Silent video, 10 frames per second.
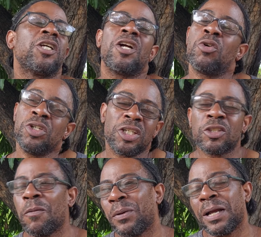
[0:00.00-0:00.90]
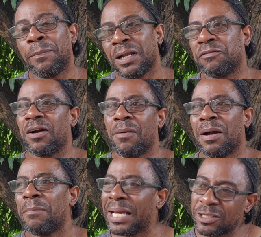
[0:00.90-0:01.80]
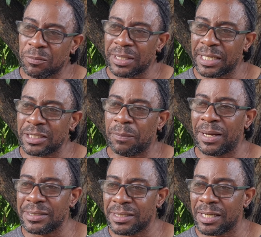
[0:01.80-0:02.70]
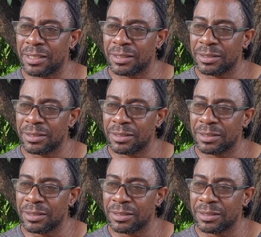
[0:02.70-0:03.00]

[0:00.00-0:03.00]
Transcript: so you couldn't just come for your platform and beg some cash up and sell.